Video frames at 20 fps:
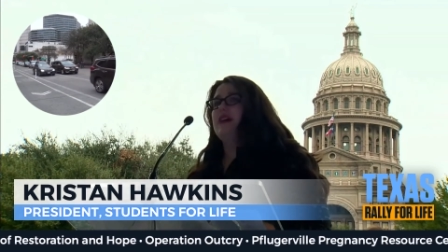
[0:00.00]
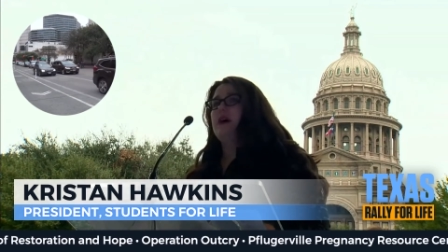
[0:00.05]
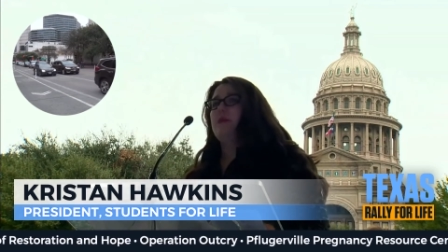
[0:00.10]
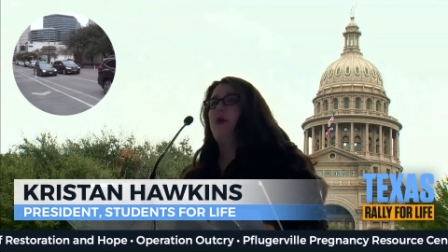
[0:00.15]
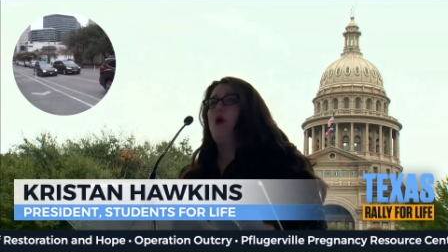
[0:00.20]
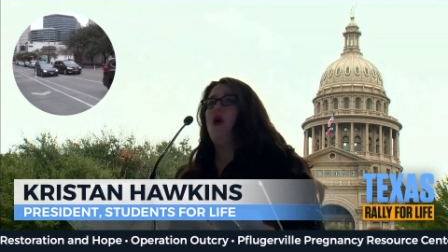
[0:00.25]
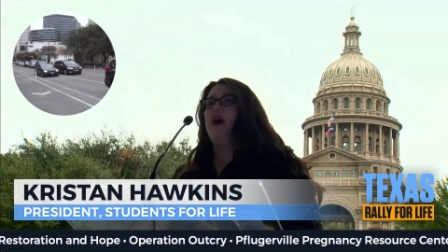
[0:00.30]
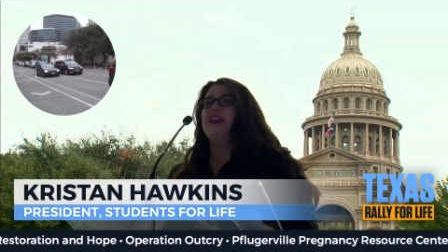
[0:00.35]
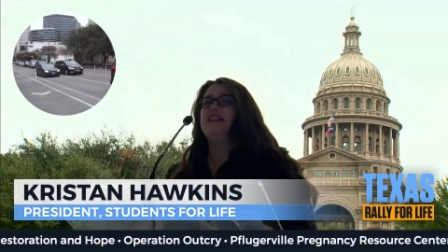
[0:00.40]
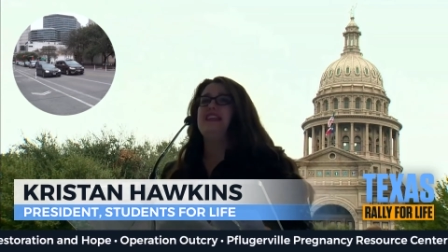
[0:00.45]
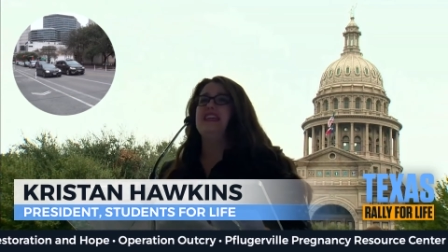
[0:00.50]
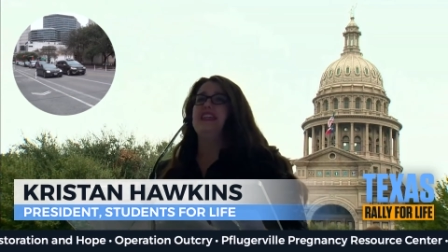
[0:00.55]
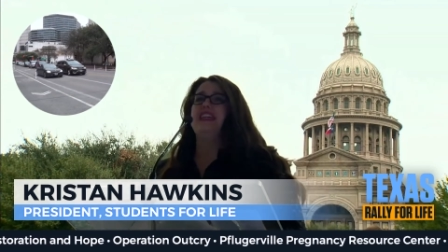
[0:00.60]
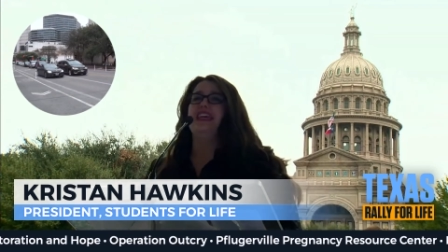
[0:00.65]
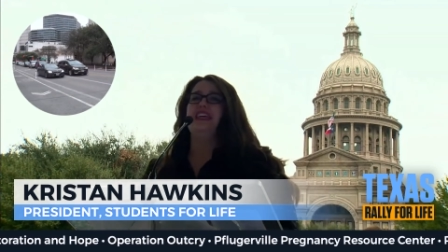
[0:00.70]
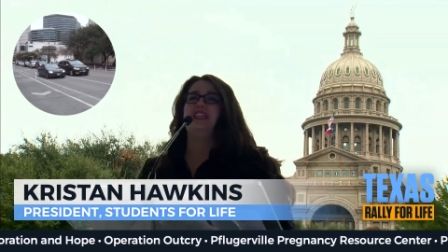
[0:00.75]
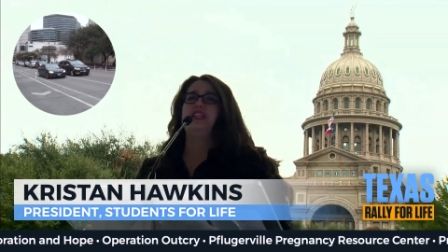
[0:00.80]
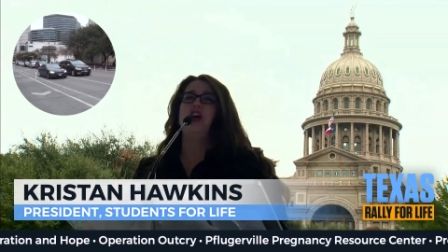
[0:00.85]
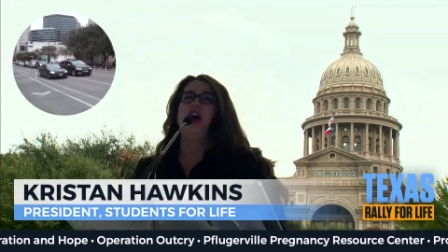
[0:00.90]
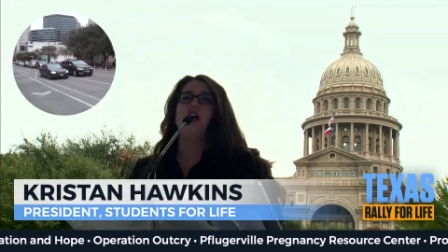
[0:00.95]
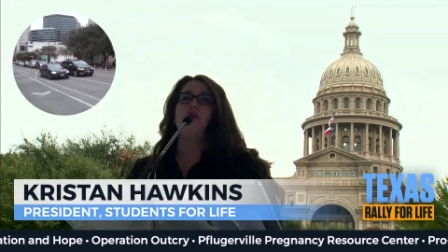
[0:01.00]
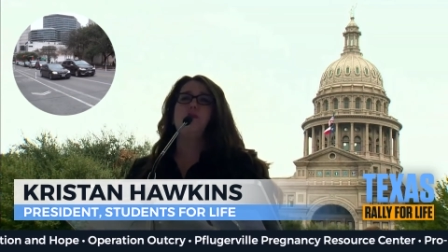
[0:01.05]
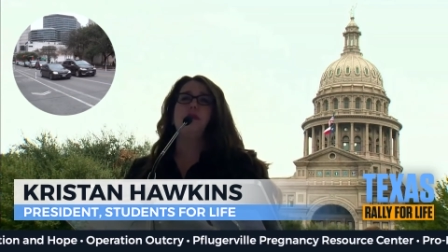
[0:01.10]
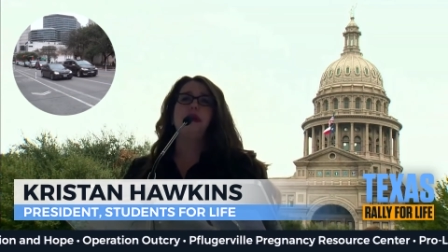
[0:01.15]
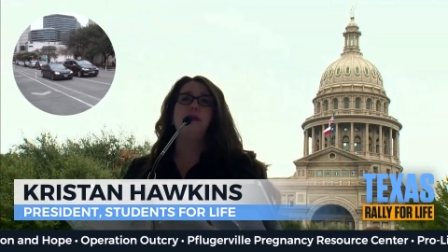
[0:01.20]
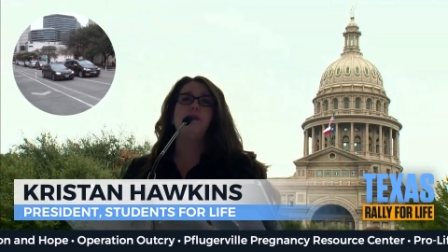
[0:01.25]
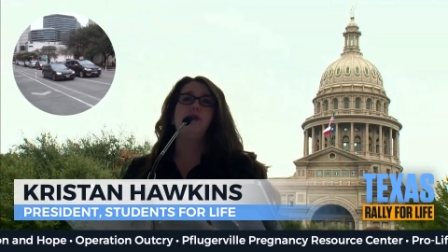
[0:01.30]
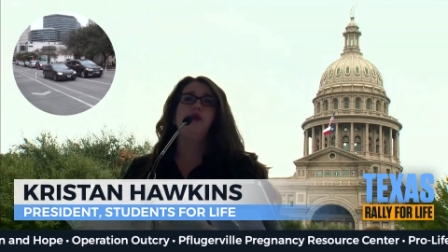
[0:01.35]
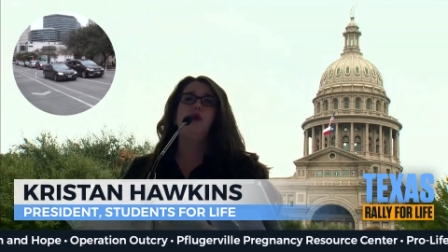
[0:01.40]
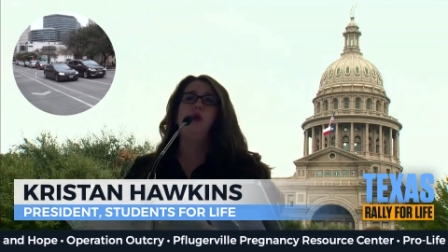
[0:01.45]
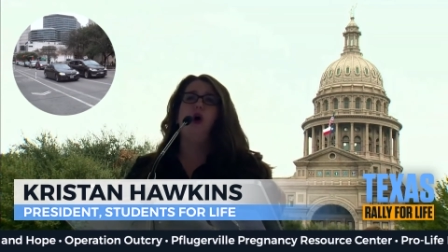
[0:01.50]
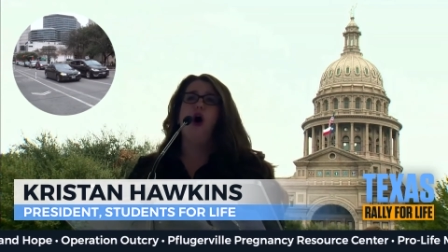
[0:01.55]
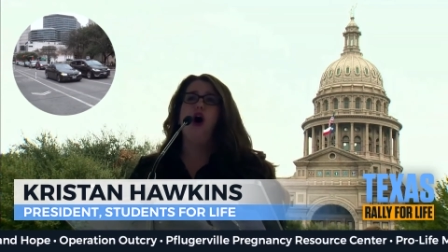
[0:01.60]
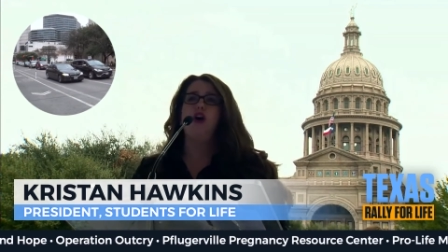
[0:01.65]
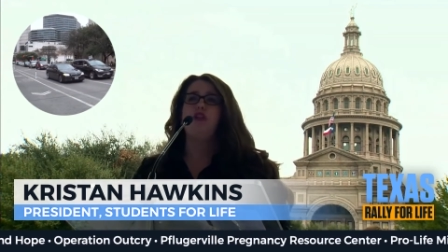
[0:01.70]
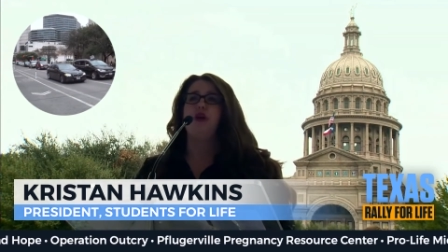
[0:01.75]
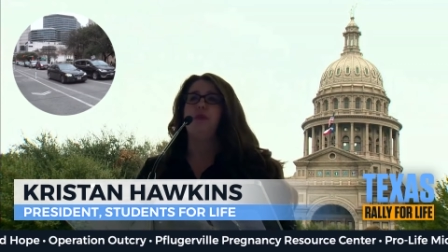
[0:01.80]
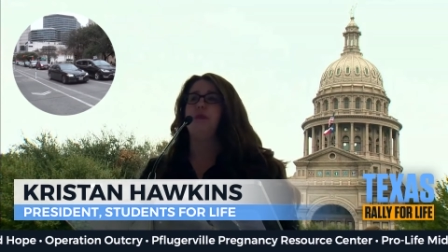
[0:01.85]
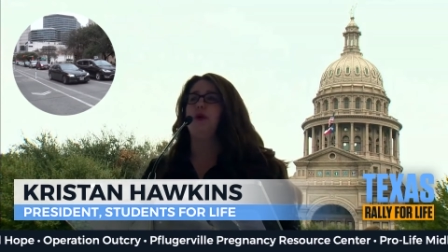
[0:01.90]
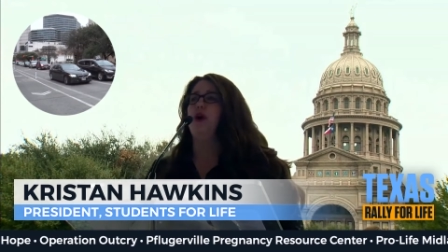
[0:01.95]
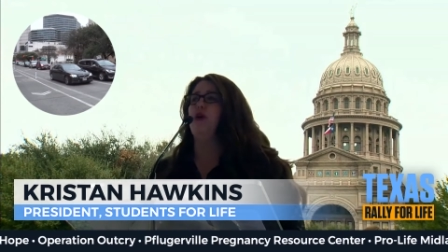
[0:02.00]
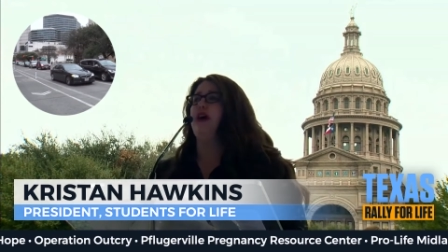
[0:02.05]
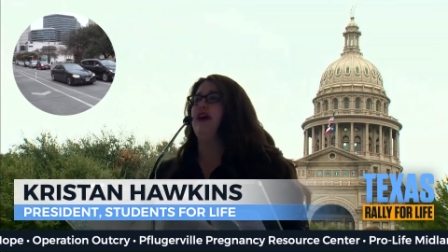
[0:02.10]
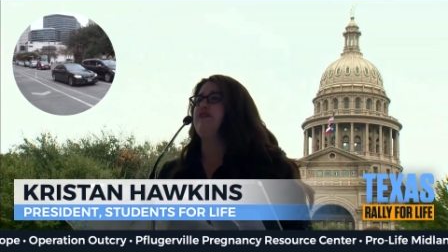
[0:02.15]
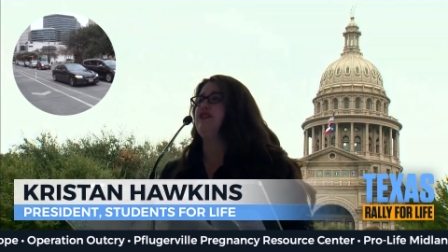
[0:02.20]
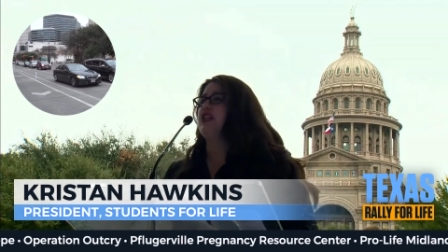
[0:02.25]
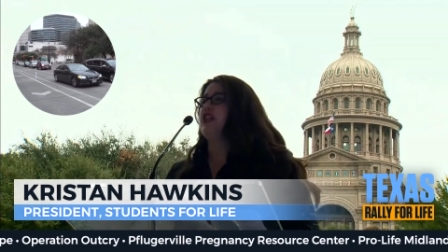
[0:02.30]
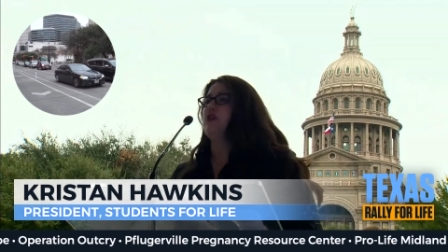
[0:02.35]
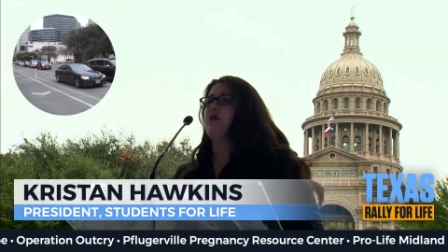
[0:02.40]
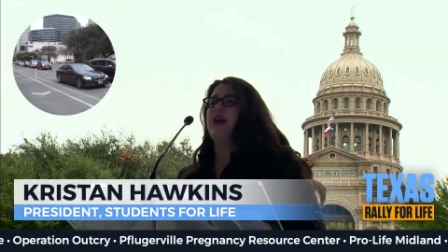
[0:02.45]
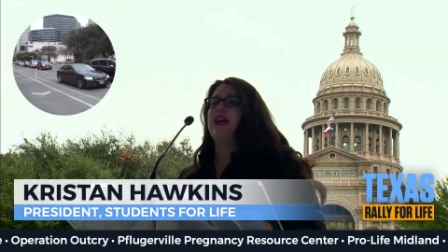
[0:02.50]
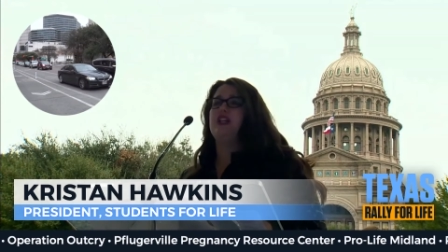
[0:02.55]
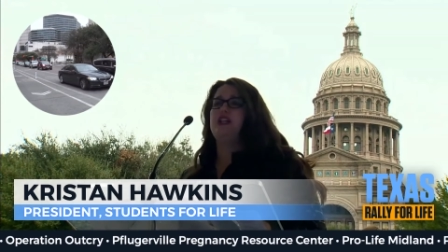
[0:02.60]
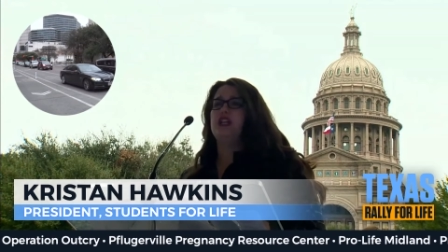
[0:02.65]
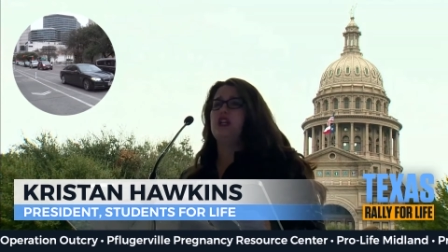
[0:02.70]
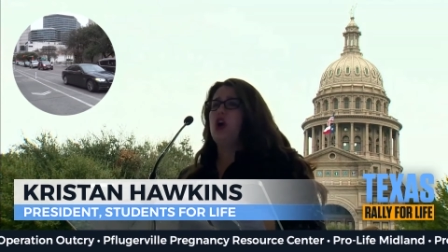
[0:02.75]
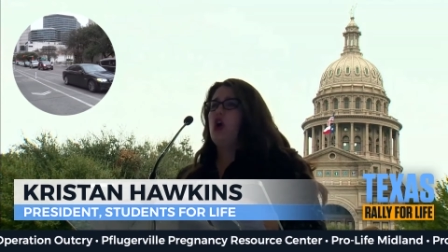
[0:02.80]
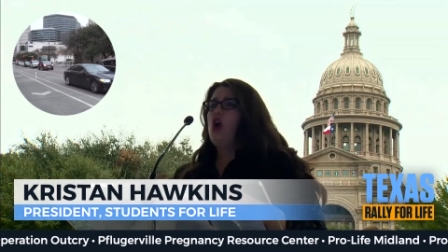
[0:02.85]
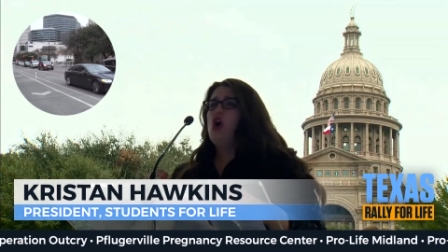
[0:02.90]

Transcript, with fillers: point to these young people who are the pro life generation,